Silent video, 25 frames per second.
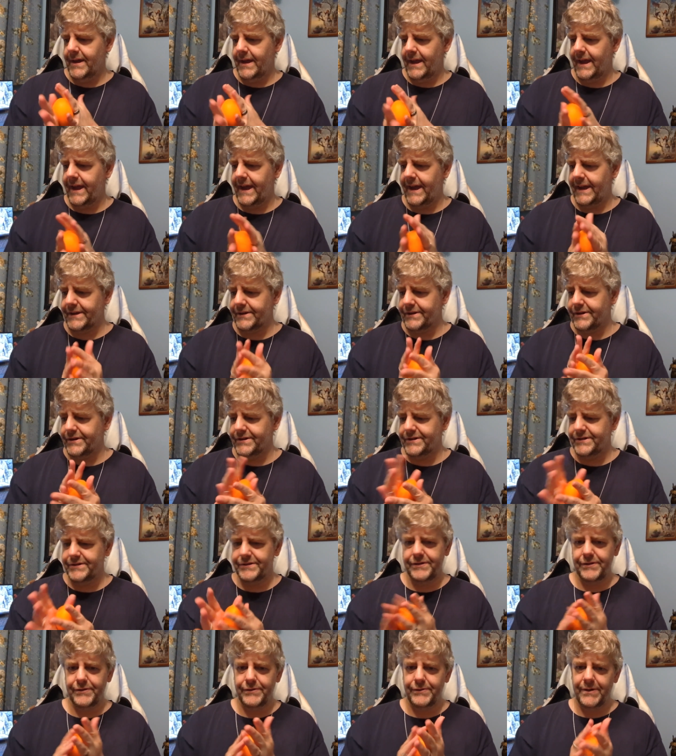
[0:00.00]
and
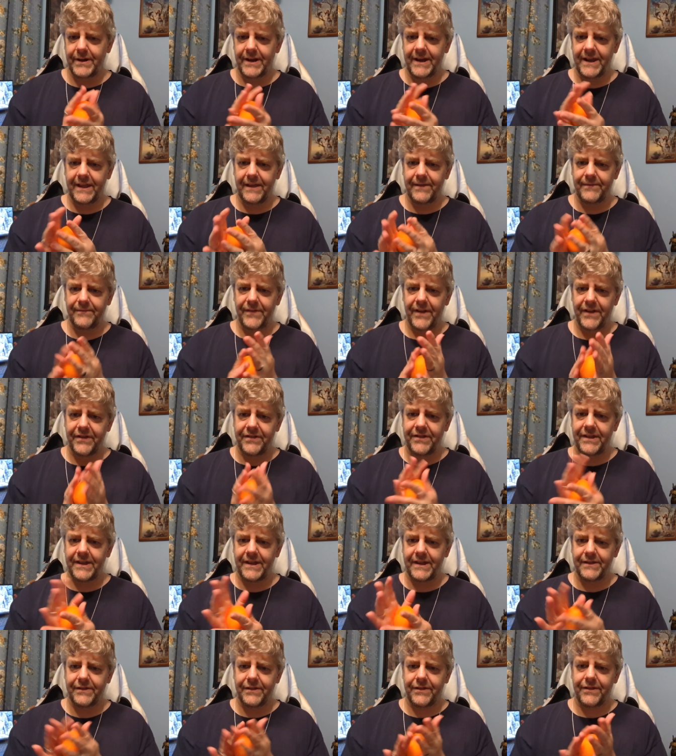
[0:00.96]
couldn't do any
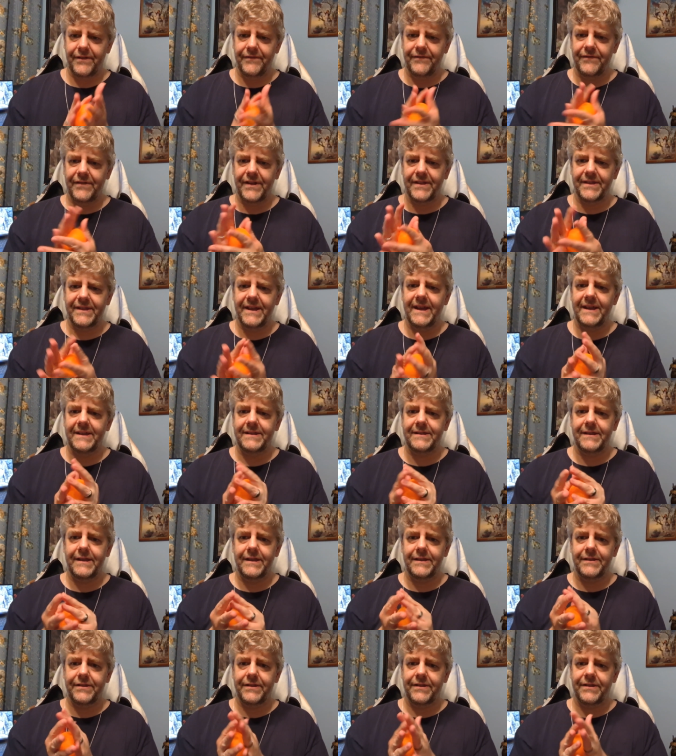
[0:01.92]
investing and stuff like that,
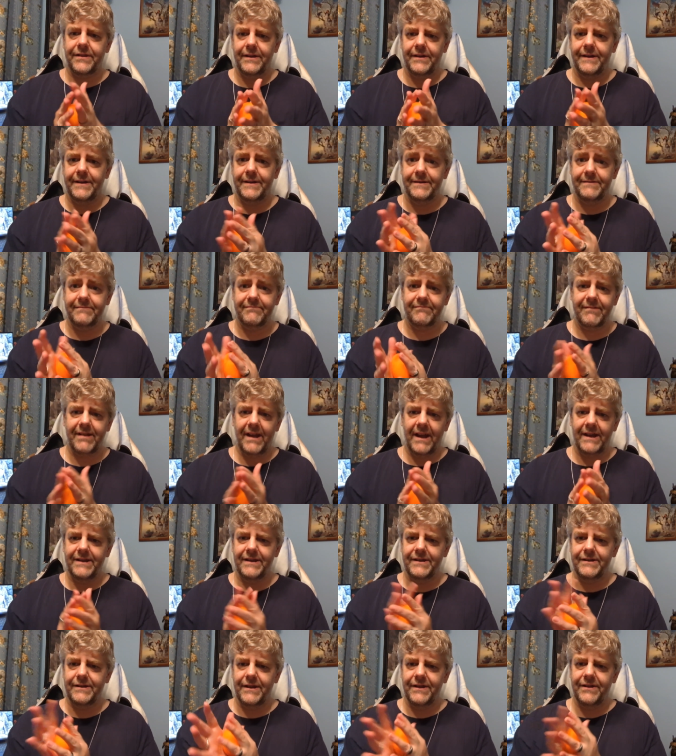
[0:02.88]
that's uh,
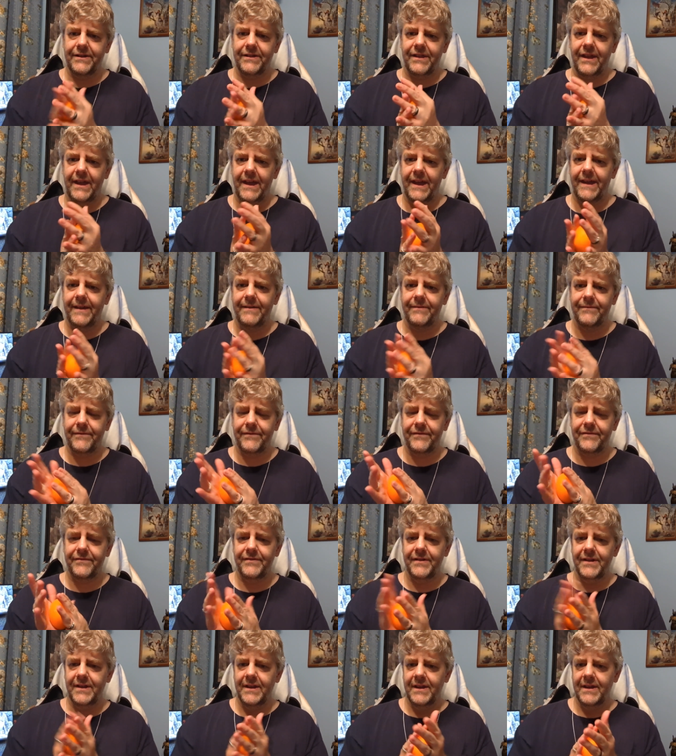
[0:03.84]
kind of nice to have
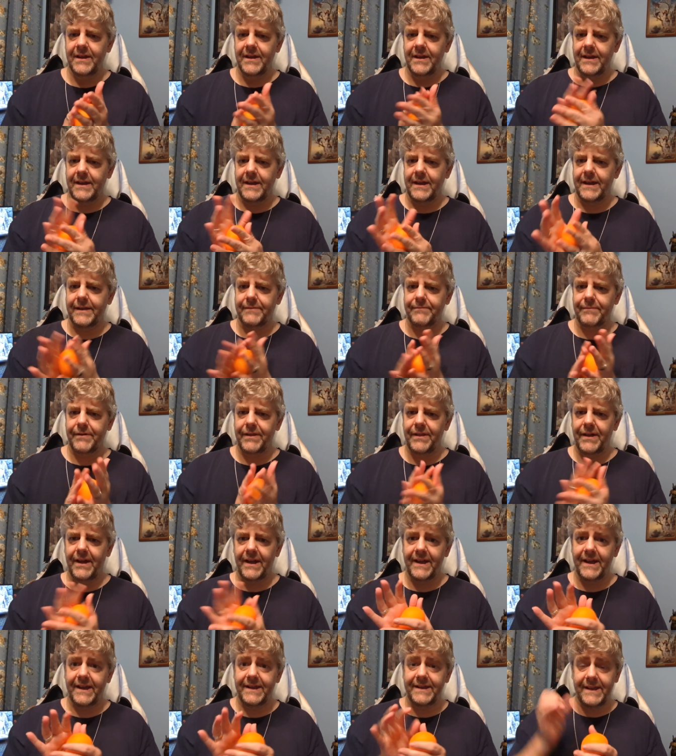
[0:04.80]
and
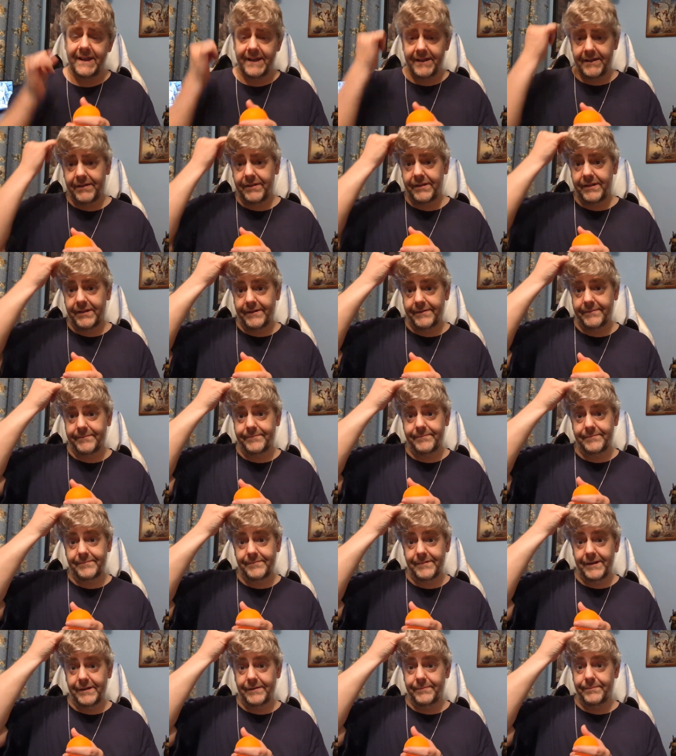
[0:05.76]
rely on that. So
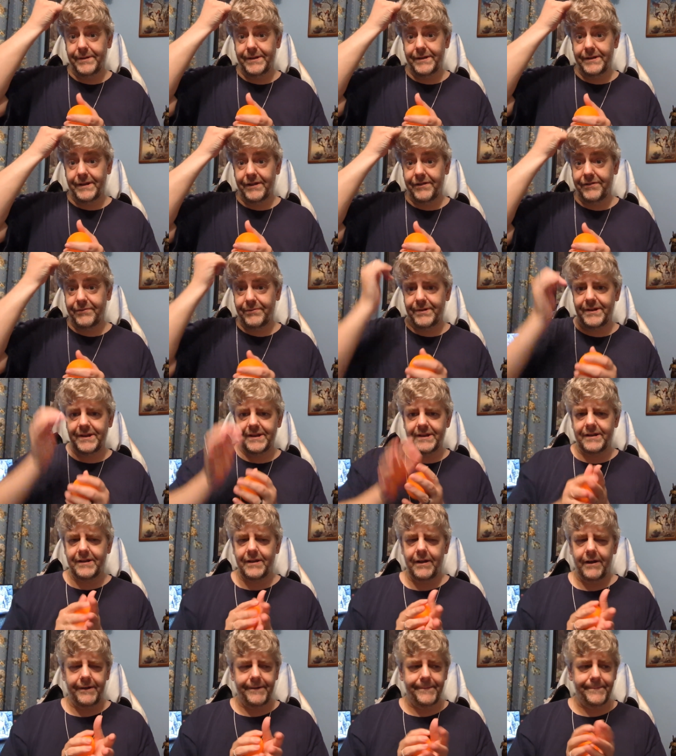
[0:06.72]
it'll be nice when
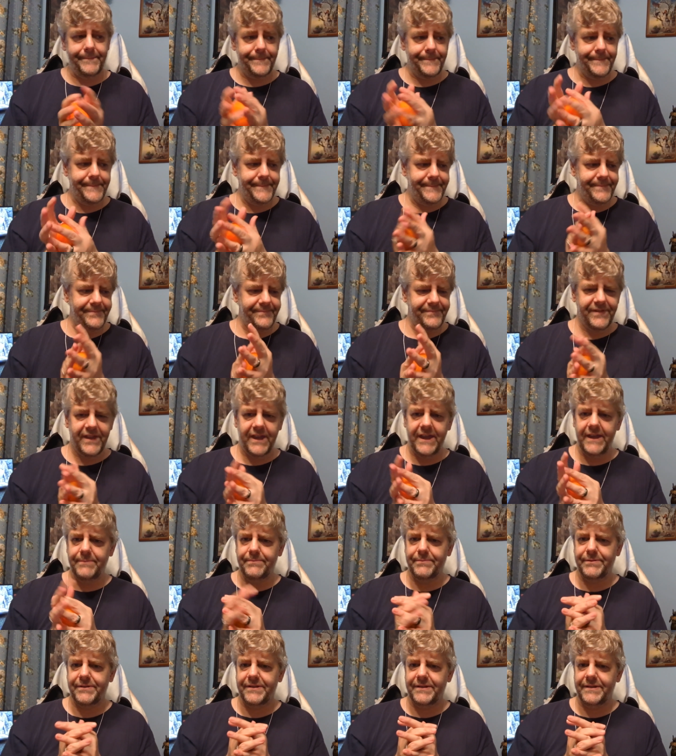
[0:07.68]
it um,
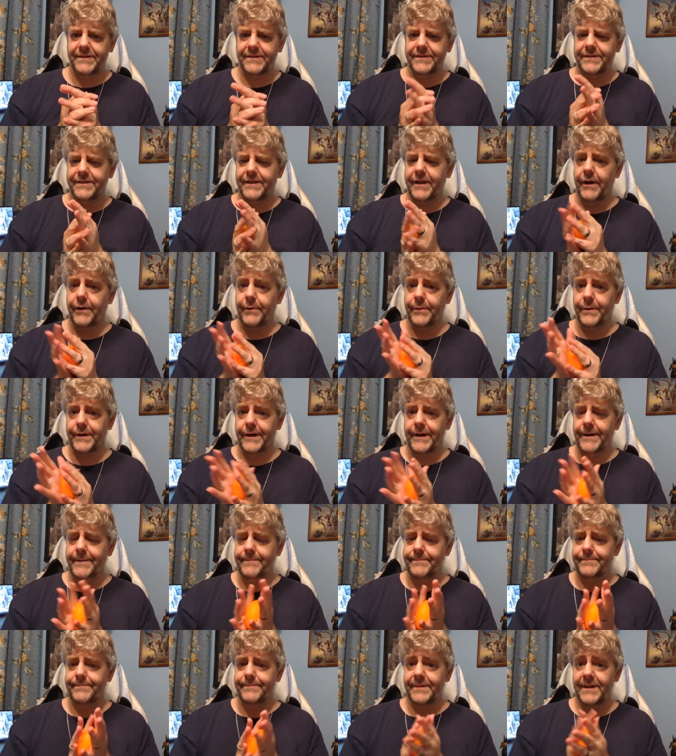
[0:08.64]
keeps going
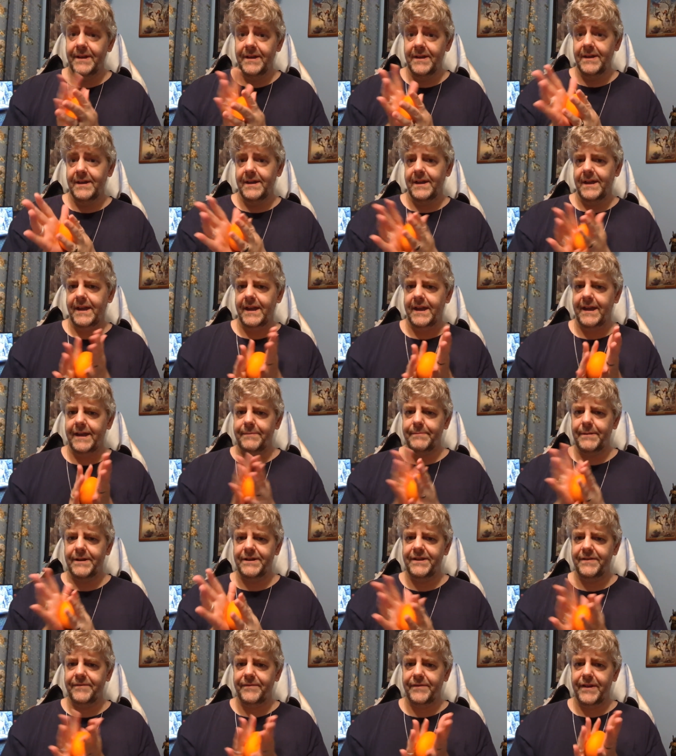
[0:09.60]
up and
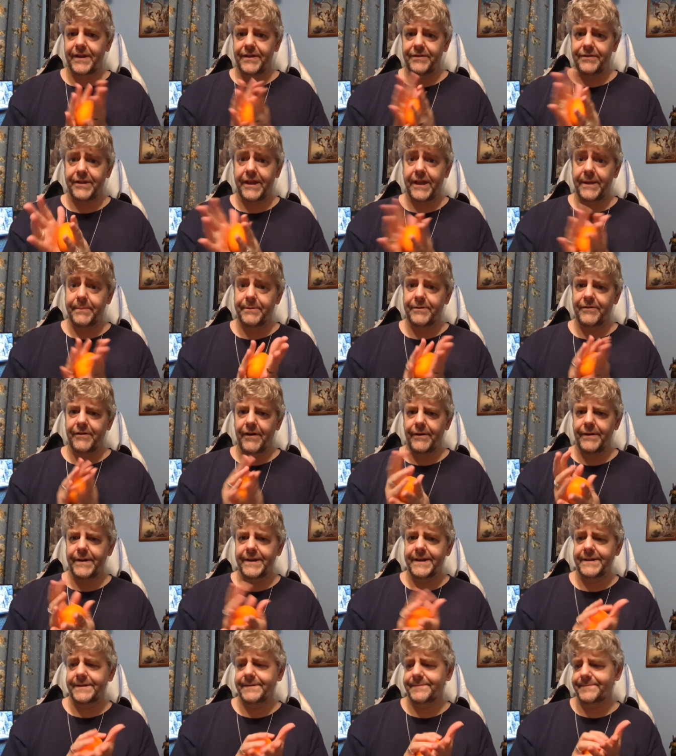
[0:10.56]
my dividends keep
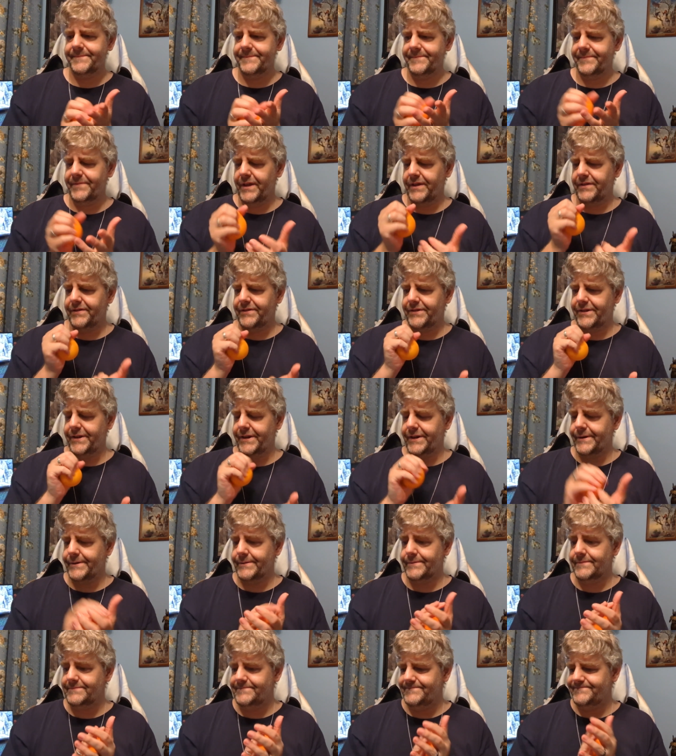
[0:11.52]
growing.
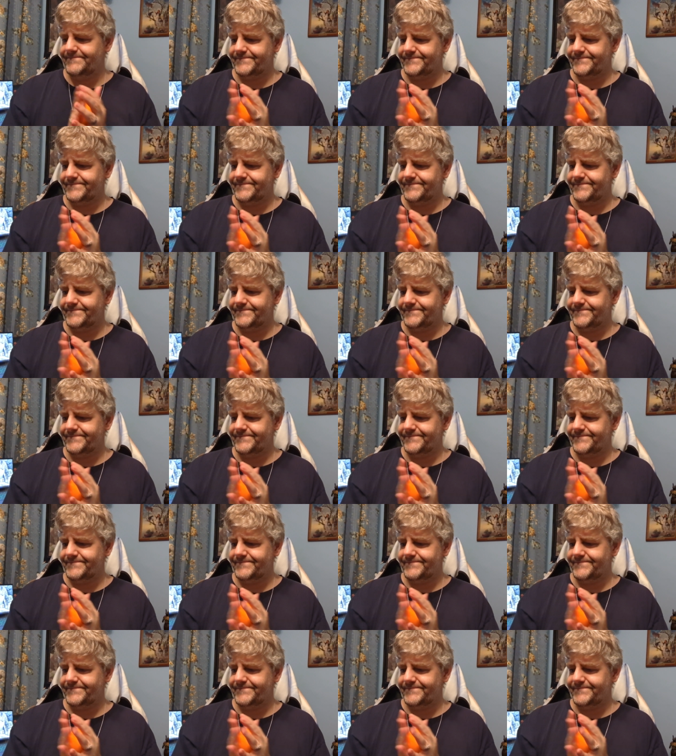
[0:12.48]
So